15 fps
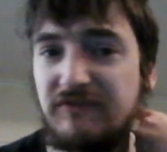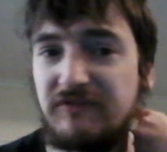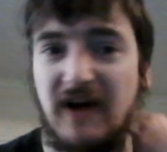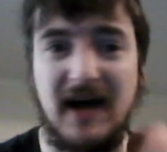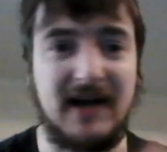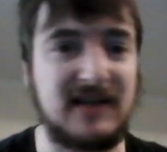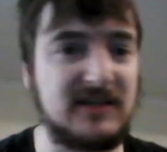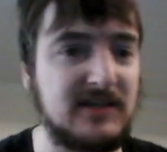
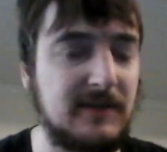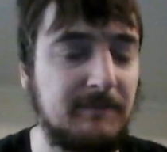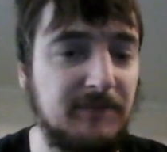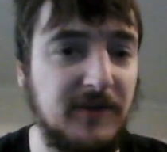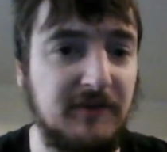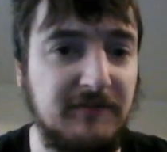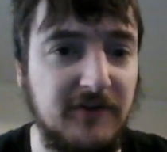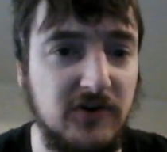fast,
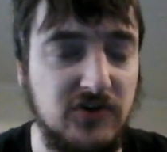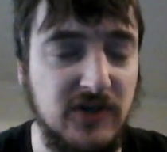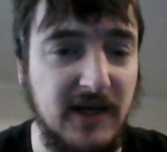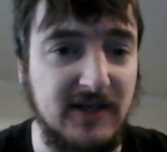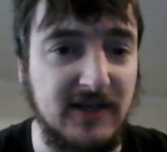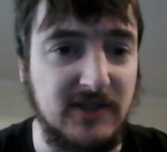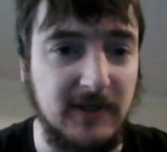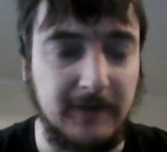the first
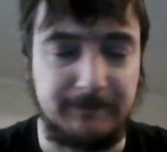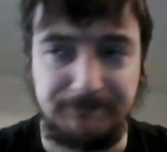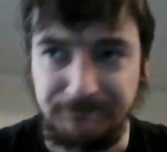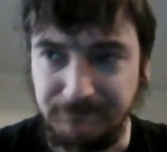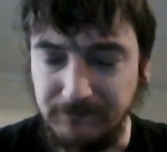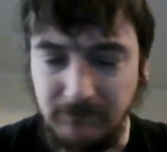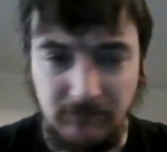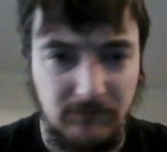sector.
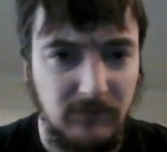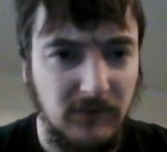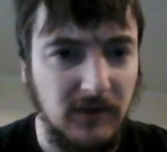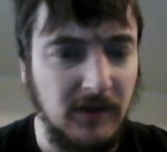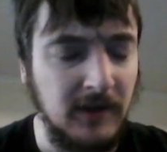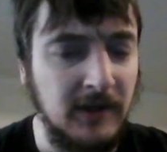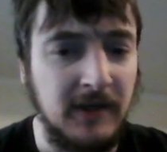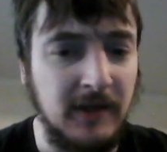
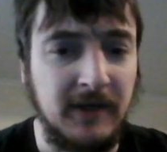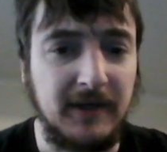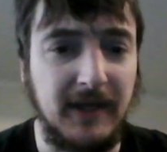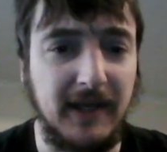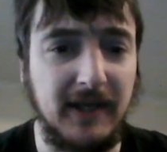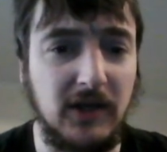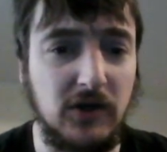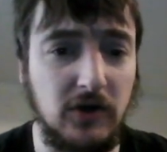
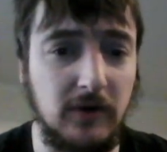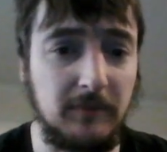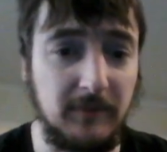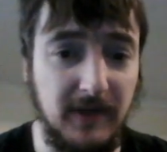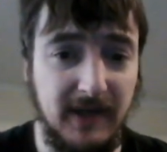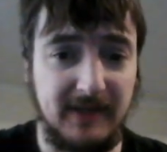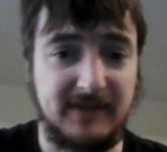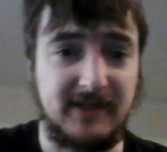Then you come
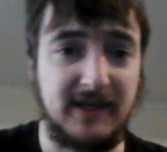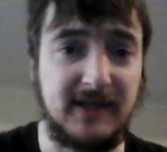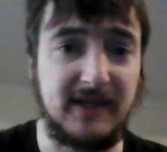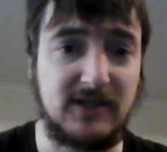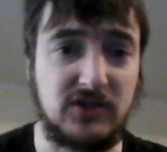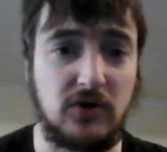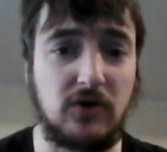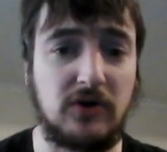into
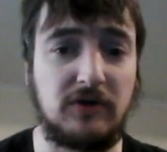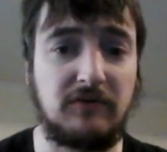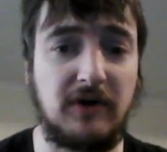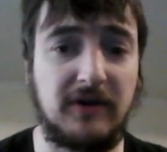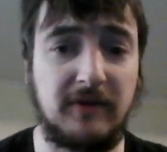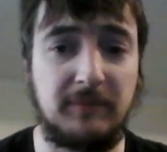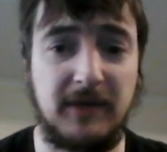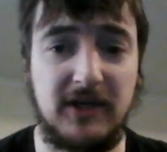this corner
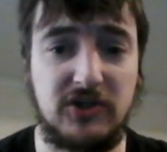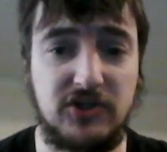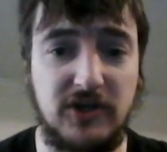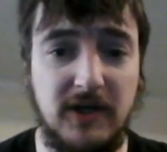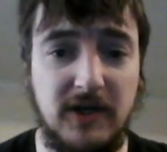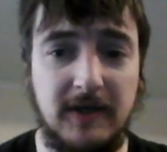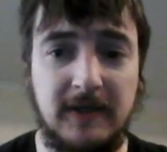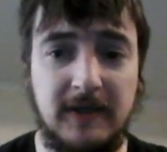on the
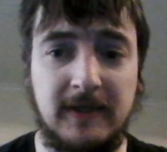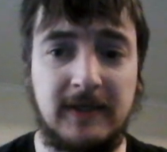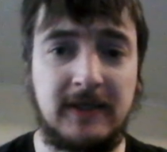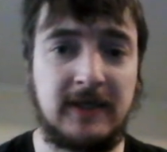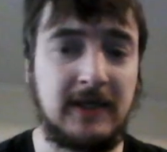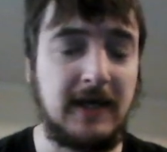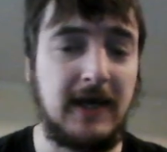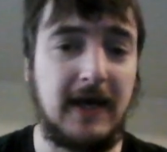picture.
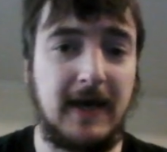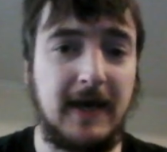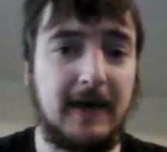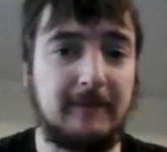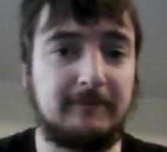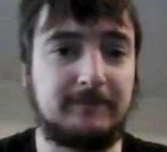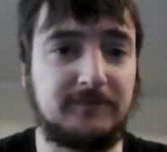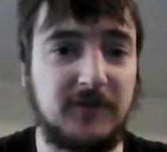
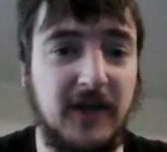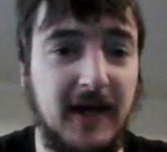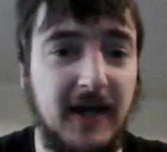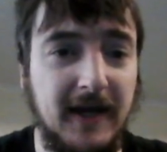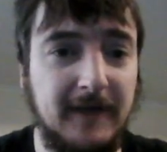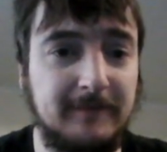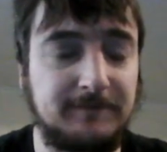Imola